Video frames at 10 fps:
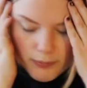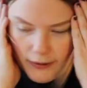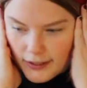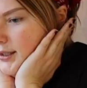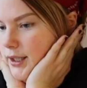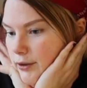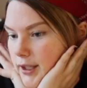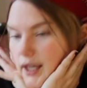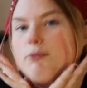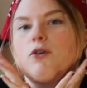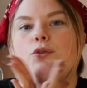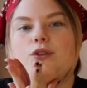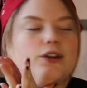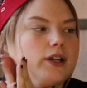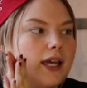but I think I'm
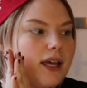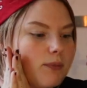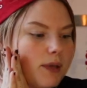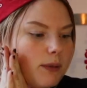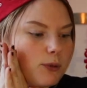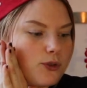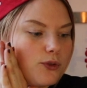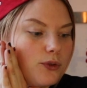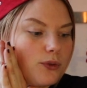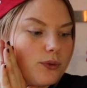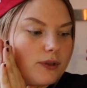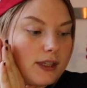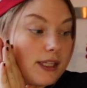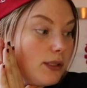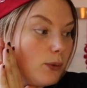only gonna be able to do
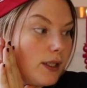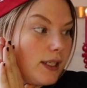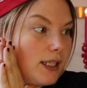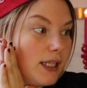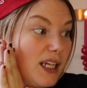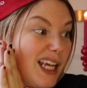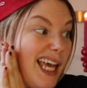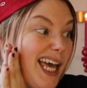this one and then I